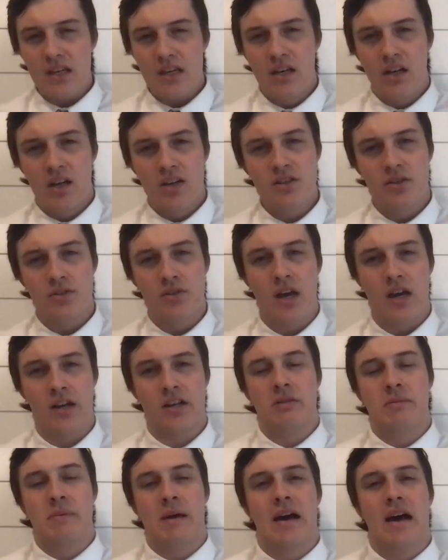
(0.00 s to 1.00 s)
It also
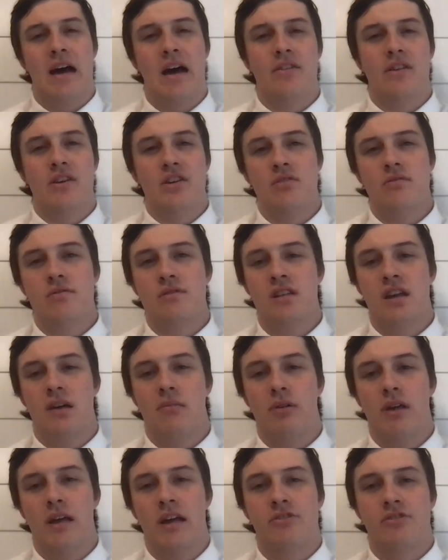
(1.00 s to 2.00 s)
talked about how they used
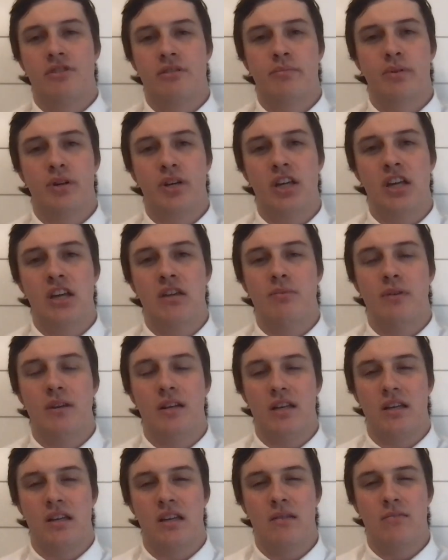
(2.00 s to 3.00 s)
double entry bookkeeping
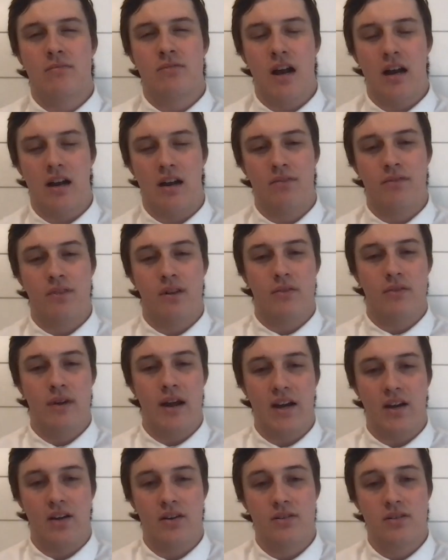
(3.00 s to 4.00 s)
to keep track of their
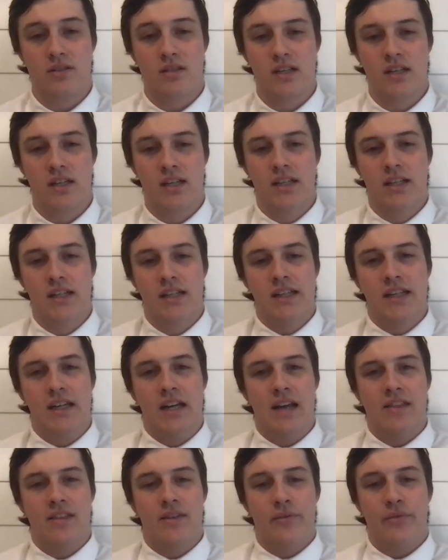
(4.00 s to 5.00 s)
records.
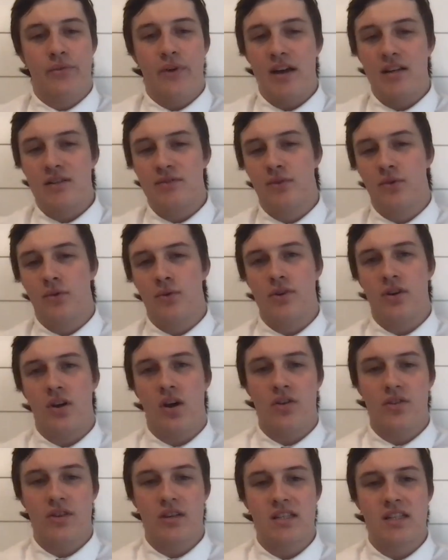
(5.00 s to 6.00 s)
And then fast forward
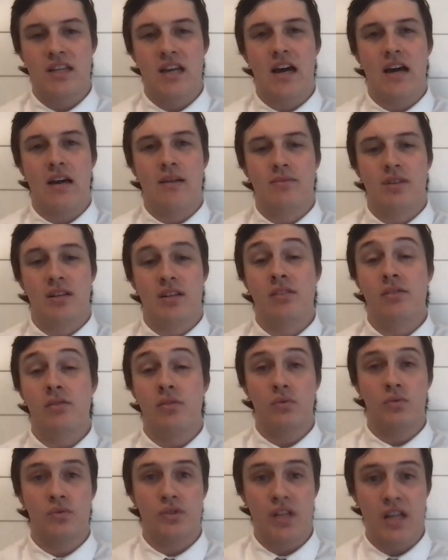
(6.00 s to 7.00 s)
all this time to
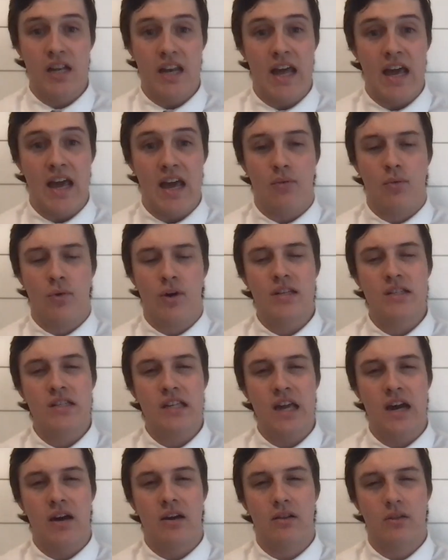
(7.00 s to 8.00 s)
today. What does
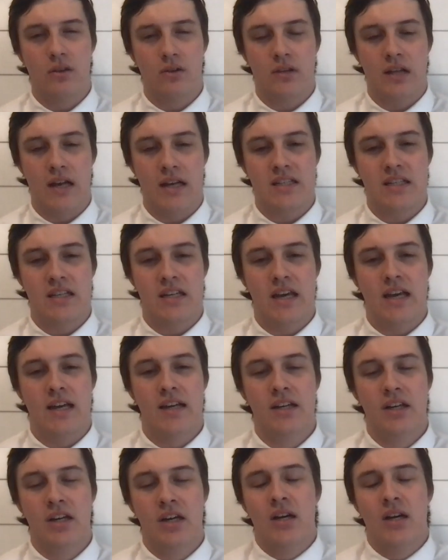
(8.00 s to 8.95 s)
accounting look like today?